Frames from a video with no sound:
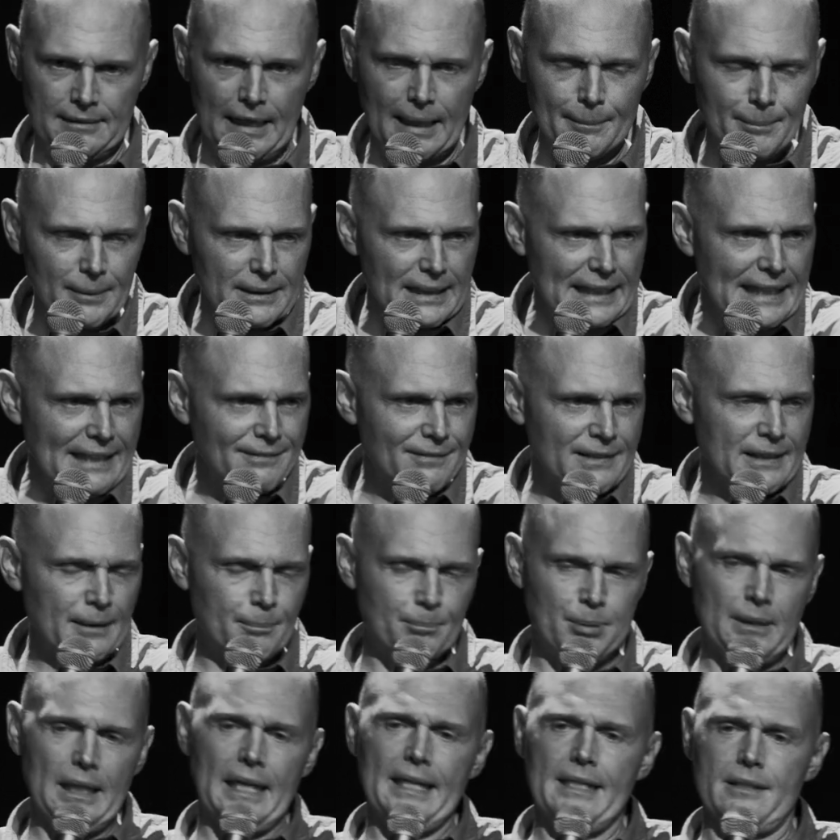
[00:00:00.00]
I believe in the
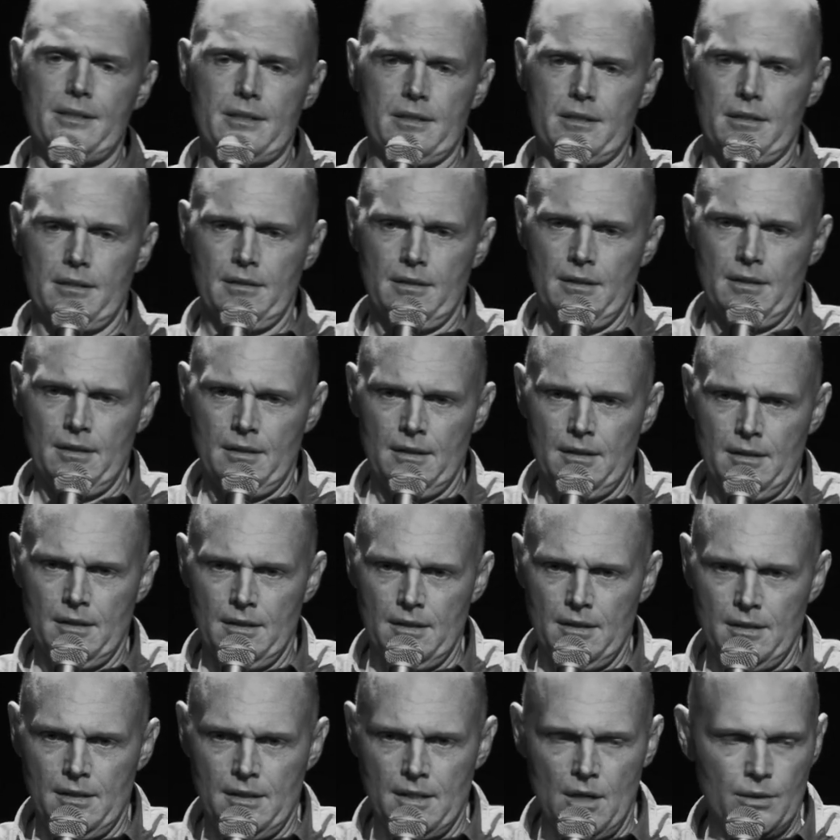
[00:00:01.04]
planes,
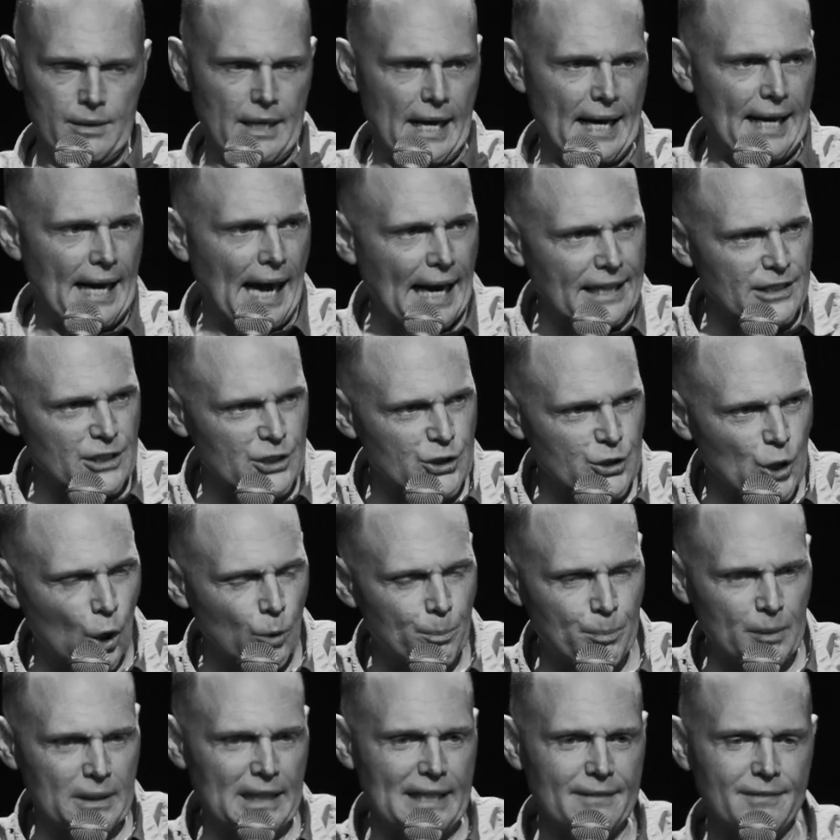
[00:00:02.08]
okay? I just
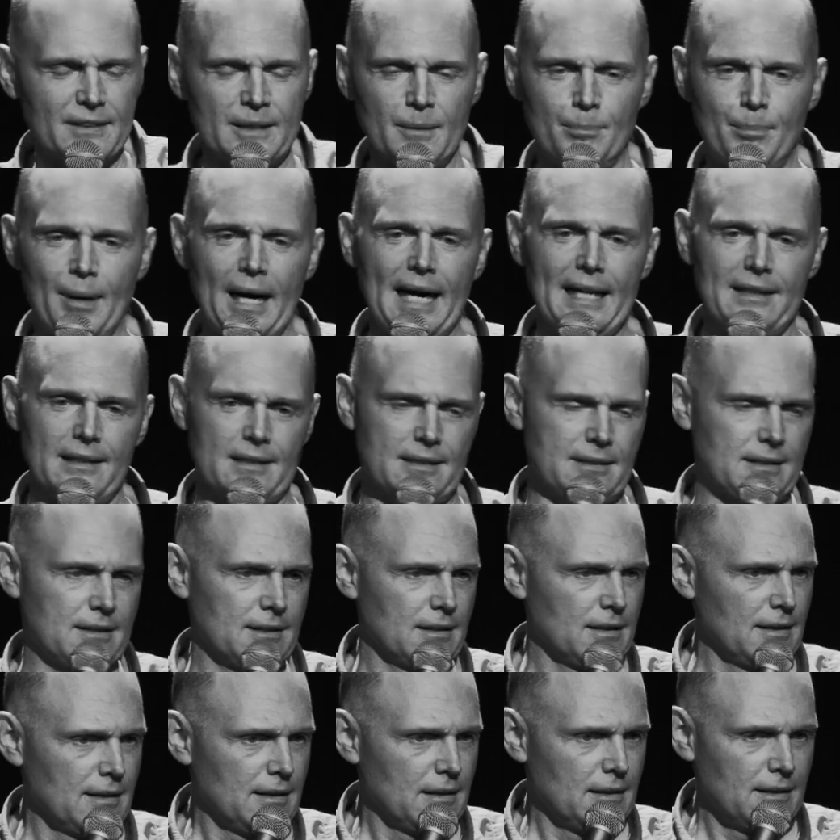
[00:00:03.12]
don't believe in the
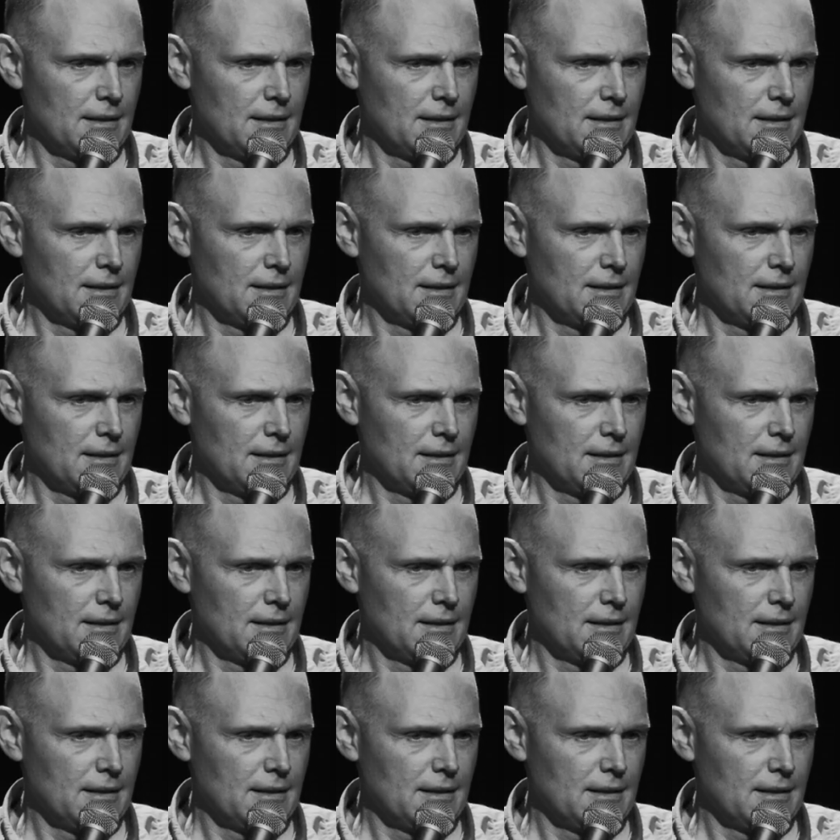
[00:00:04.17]
pilots.